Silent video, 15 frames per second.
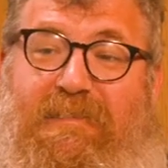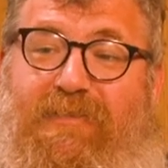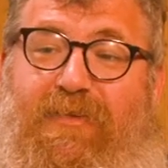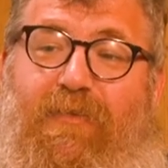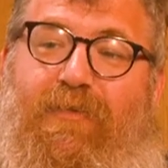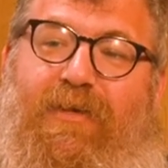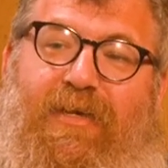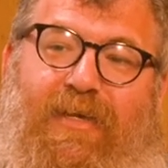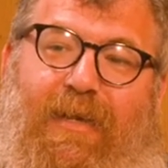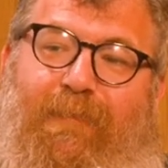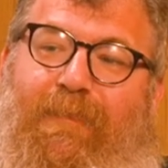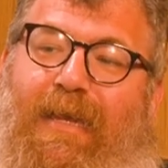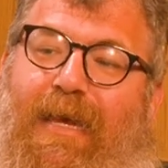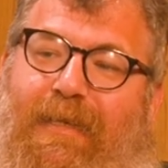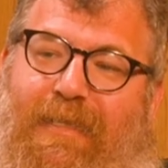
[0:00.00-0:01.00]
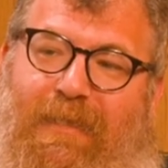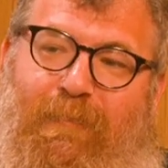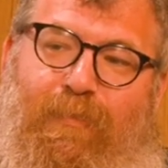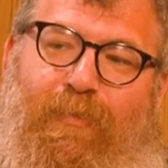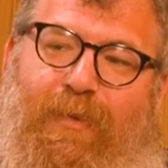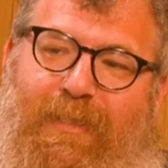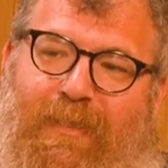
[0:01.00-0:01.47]
is so good. I'm not gonna
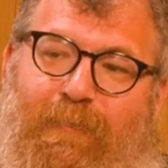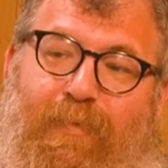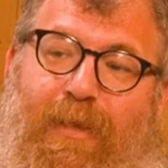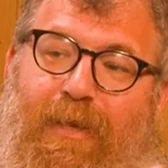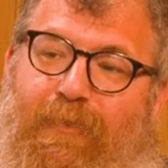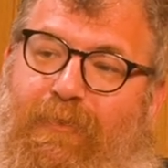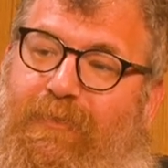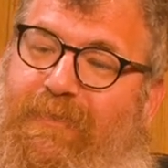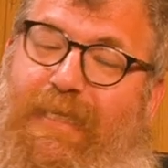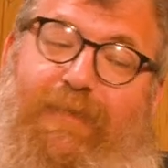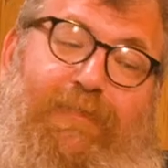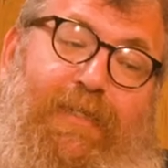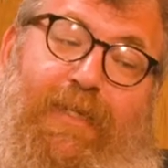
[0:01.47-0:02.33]
point the plot holes out